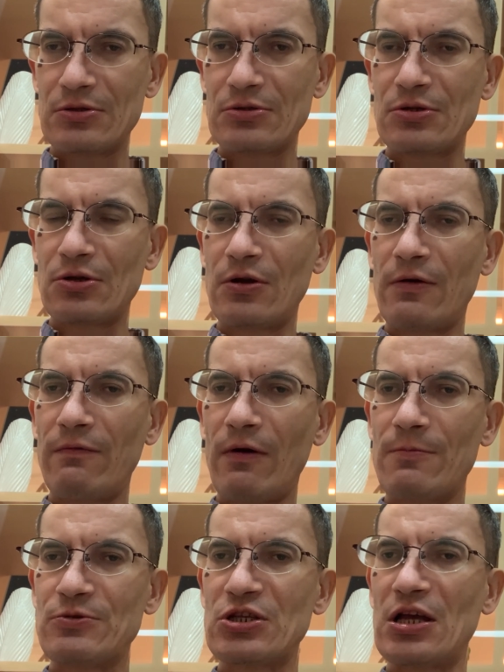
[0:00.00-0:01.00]
sort of
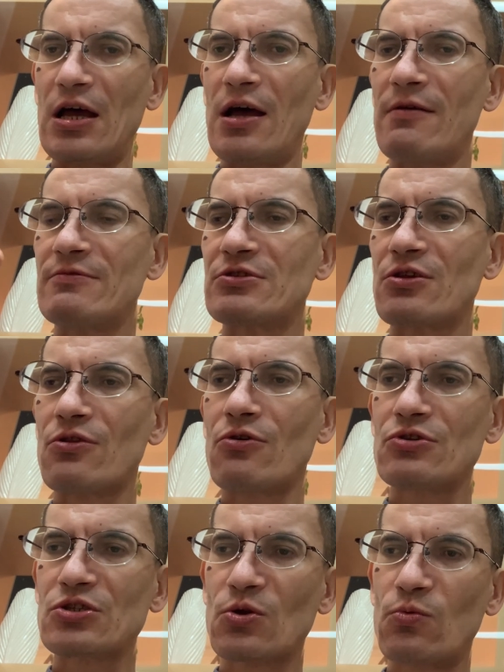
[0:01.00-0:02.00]
observes
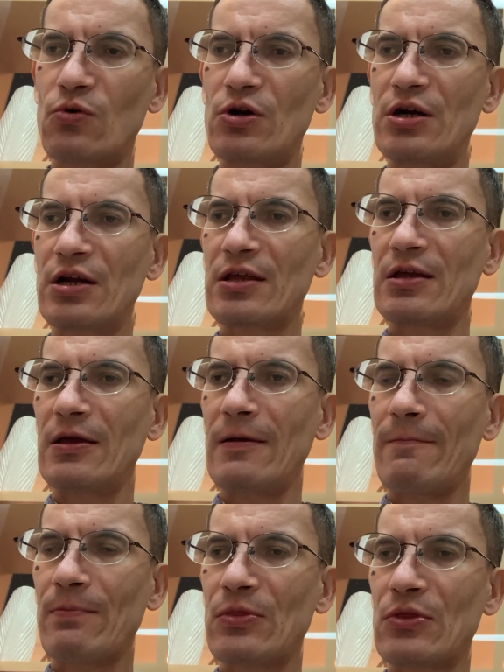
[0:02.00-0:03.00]
those quirky,
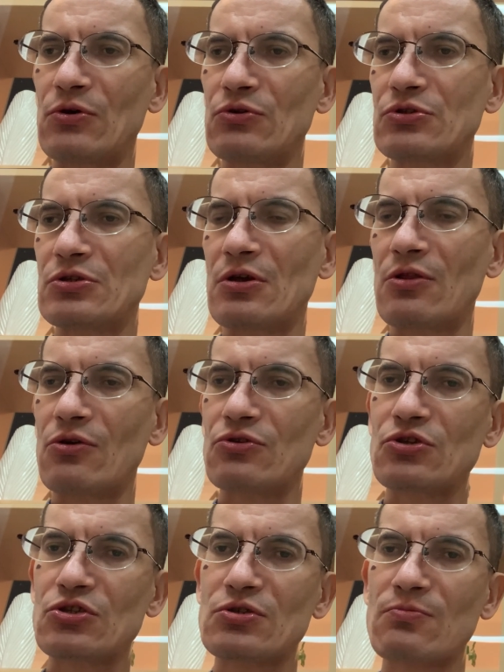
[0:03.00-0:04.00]
those
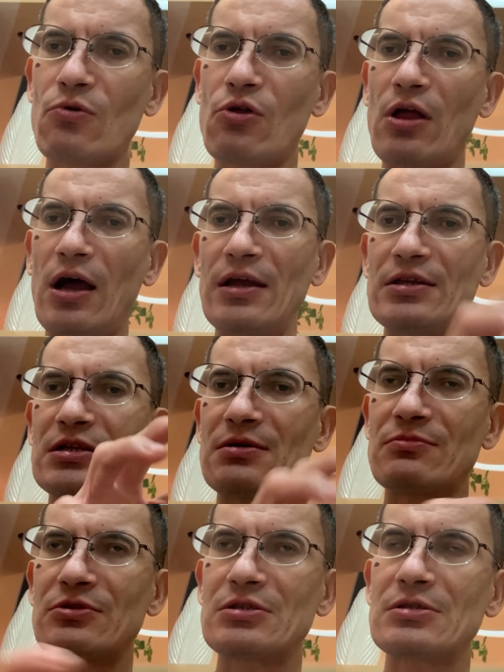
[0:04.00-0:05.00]
small
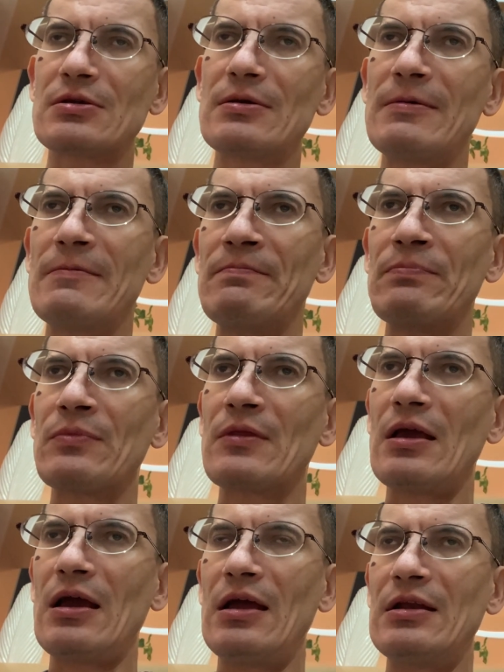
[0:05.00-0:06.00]
items,
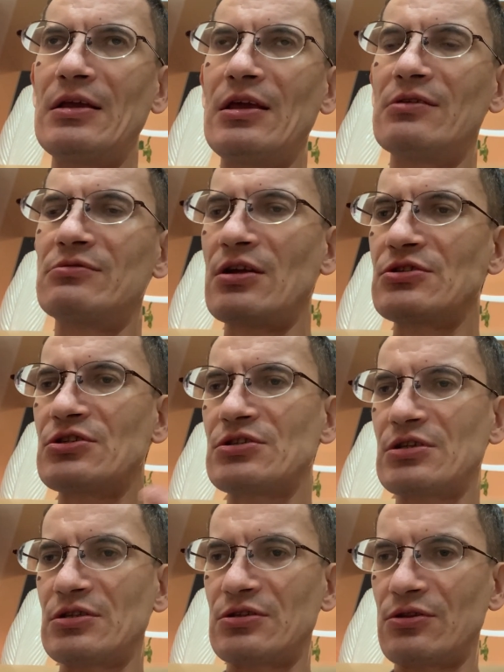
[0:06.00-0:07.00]
and he
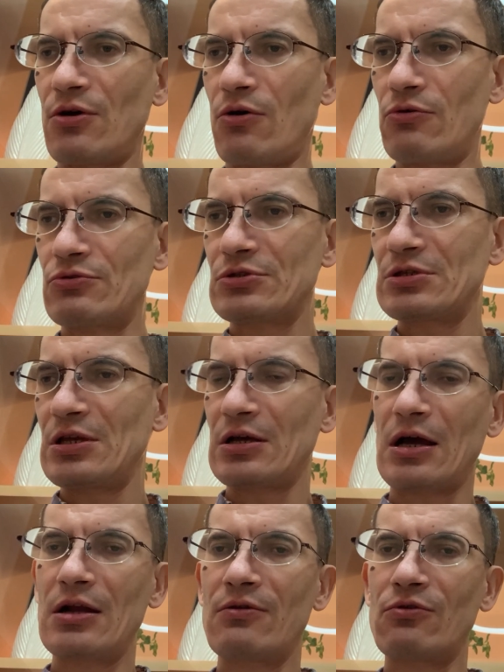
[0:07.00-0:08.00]
registers those. He
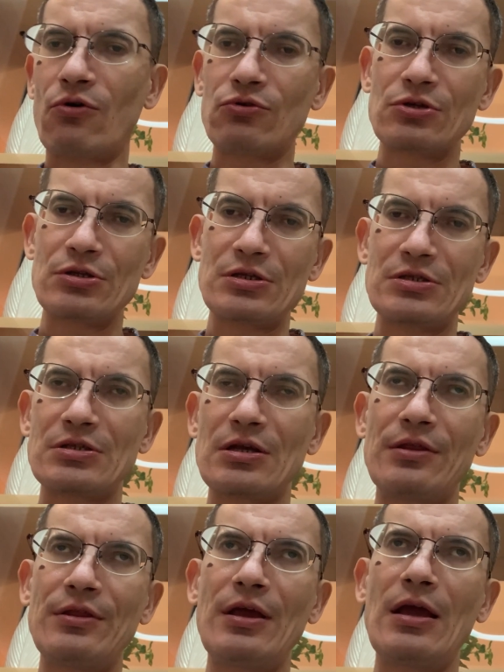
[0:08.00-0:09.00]
kind of notices
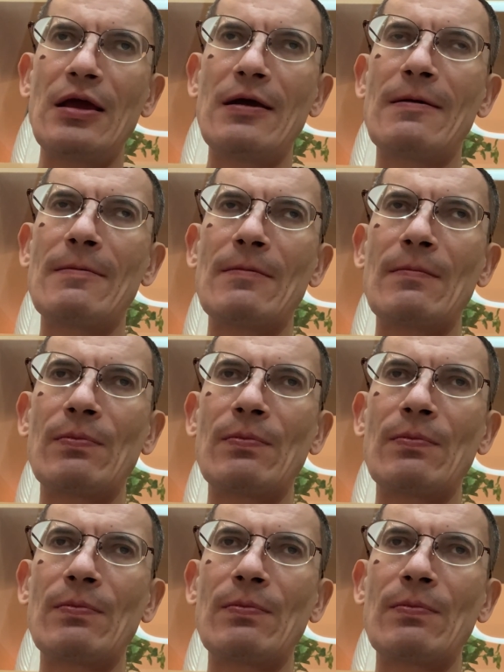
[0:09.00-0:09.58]
their